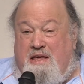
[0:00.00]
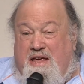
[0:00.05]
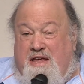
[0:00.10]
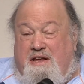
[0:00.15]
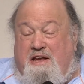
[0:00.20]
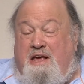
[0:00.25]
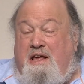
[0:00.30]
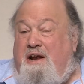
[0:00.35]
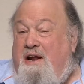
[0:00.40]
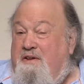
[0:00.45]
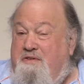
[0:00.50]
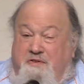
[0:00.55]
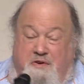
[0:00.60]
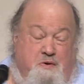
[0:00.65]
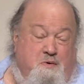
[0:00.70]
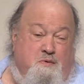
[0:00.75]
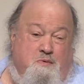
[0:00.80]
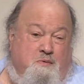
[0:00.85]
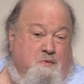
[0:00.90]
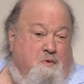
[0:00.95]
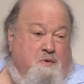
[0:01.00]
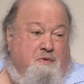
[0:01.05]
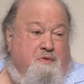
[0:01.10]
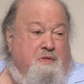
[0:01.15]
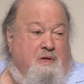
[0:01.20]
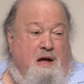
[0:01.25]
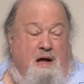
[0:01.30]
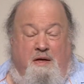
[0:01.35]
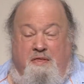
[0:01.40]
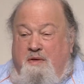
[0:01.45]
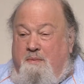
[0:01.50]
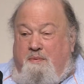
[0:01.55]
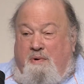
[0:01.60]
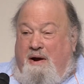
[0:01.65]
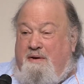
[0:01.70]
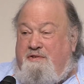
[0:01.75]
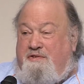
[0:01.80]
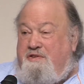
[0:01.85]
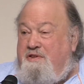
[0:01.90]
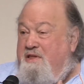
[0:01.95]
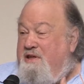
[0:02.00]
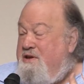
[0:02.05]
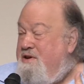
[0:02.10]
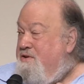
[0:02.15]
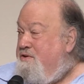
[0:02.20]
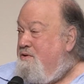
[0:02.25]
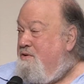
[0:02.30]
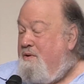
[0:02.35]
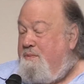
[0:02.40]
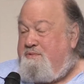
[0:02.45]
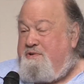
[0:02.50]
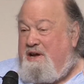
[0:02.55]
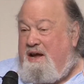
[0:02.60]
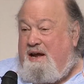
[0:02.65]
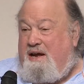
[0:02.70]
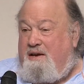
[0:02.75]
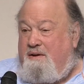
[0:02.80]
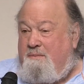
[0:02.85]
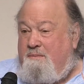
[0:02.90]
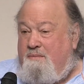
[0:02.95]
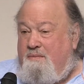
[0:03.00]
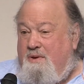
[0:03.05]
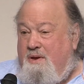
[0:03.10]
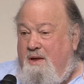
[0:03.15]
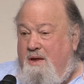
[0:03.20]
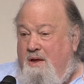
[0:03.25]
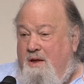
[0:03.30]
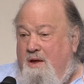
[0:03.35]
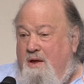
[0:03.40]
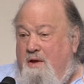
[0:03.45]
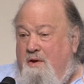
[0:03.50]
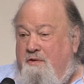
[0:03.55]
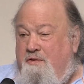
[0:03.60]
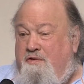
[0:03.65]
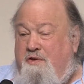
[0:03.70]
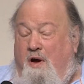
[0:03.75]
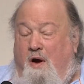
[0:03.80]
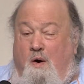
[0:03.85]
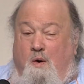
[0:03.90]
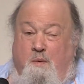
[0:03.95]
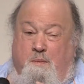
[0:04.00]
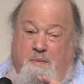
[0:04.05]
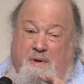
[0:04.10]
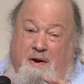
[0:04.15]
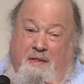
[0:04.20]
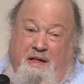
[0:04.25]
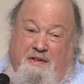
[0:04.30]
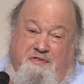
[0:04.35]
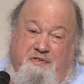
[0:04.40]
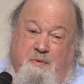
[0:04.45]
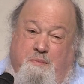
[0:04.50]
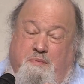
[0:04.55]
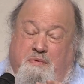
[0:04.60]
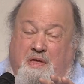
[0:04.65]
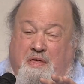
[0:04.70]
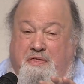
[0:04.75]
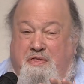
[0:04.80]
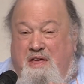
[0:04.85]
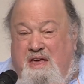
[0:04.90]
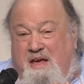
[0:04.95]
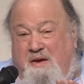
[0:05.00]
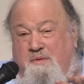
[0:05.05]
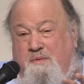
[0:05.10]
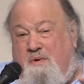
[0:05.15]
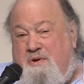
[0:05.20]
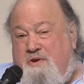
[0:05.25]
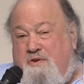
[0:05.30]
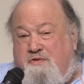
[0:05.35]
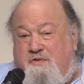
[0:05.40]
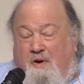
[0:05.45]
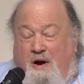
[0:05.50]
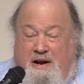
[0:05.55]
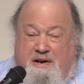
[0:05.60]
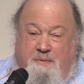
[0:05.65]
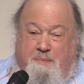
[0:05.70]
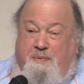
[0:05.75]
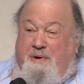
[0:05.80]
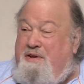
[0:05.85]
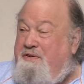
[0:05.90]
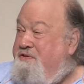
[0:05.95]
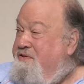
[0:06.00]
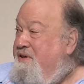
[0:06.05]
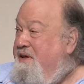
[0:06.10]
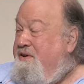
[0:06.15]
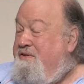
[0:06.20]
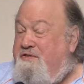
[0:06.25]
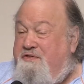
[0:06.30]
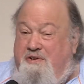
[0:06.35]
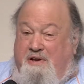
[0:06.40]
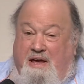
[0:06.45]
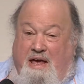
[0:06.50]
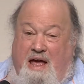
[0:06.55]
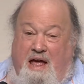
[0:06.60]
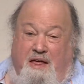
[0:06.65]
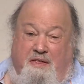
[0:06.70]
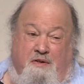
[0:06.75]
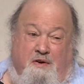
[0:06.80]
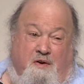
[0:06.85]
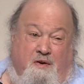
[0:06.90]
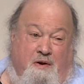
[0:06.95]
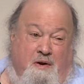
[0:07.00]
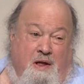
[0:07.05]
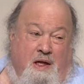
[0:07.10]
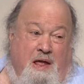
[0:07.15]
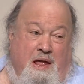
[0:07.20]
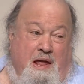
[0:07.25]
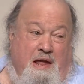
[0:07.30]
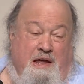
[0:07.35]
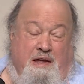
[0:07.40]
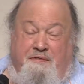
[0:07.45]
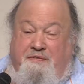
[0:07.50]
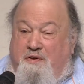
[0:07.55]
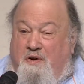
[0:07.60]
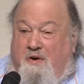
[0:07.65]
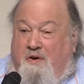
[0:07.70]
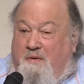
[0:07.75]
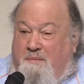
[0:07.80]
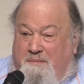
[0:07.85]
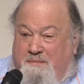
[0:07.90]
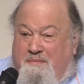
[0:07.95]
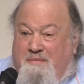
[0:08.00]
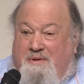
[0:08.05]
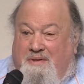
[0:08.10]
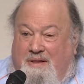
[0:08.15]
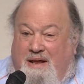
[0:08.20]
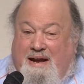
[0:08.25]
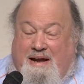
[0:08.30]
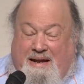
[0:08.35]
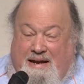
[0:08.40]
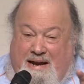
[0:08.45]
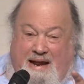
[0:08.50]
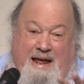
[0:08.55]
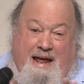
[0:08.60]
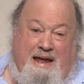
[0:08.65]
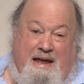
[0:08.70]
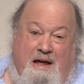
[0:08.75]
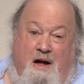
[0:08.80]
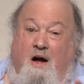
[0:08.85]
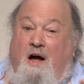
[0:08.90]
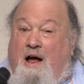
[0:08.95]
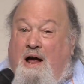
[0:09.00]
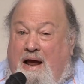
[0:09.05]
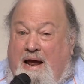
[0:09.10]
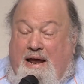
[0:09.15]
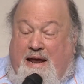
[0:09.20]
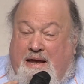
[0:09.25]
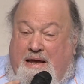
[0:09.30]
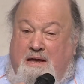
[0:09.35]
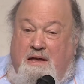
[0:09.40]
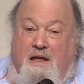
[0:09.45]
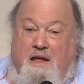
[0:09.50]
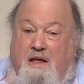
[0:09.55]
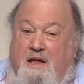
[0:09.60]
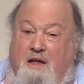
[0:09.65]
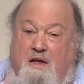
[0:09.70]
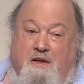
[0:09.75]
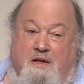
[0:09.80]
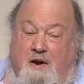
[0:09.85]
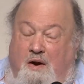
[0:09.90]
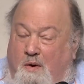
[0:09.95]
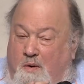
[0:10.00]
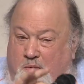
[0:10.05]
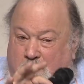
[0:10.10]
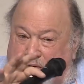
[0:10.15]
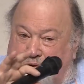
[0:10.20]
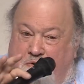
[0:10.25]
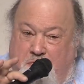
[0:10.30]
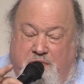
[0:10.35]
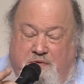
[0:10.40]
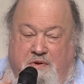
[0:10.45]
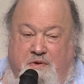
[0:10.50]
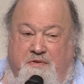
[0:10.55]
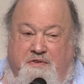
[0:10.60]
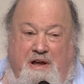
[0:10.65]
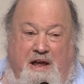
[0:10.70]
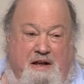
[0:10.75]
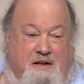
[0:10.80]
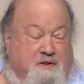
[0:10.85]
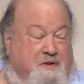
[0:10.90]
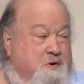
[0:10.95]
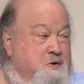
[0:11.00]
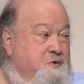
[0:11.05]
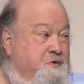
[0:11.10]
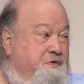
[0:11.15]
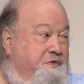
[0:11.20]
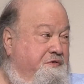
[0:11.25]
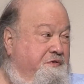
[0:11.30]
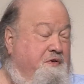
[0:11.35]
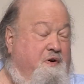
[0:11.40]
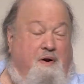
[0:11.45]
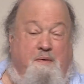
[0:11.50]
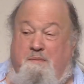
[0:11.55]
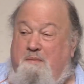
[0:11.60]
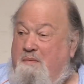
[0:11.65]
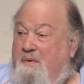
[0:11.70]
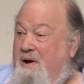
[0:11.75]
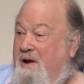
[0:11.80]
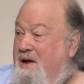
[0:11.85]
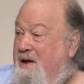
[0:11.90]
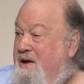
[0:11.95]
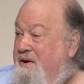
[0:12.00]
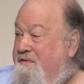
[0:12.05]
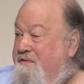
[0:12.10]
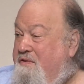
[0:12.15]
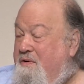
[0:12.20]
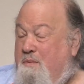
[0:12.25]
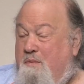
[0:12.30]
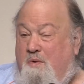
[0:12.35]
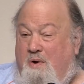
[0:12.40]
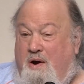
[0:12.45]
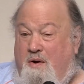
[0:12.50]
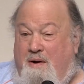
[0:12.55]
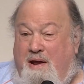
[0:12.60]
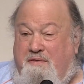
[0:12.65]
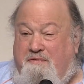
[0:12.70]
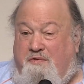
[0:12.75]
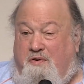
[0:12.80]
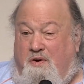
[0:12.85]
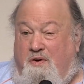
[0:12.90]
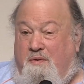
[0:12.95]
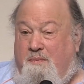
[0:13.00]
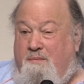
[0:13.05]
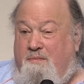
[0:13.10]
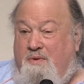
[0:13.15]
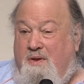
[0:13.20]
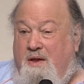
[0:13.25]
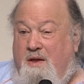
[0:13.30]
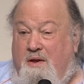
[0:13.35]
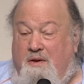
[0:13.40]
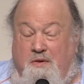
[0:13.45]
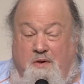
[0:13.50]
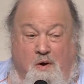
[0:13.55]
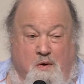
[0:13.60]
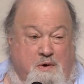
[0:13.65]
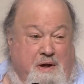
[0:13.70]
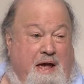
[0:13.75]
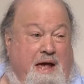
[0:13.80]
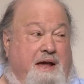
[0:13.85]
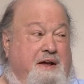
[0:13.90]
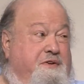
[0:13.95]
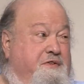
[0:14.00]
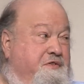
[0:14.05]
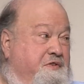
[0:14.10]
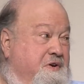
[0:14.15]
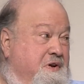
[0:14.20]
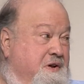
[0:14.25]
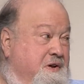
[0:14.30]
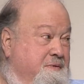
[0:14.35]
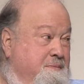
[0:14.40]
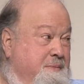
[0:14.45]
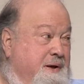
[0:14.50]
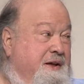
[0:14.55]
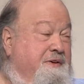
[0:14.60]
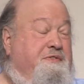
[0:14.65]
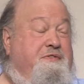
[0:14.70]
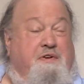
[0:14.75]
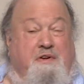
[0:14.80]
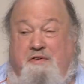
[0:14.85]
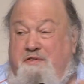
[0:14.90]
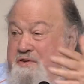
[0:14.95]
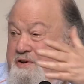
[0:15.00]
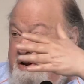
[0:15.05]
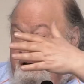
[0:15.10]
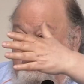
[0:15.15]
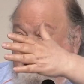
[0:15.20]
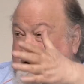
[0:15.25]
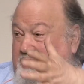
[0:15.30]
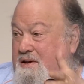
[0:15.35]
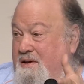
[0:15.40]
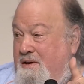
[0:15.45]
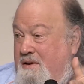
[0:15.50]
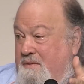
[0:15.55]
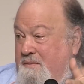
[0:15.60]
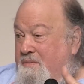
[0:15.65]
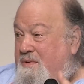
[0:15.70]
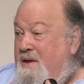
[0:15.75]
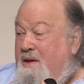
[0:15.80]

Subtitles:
it can undo the privacy that you do obtain. So, you know, that's the thing. When you're trying to piece things together, if you're like an AI, you know, you take clues from wherever. Location, messaging,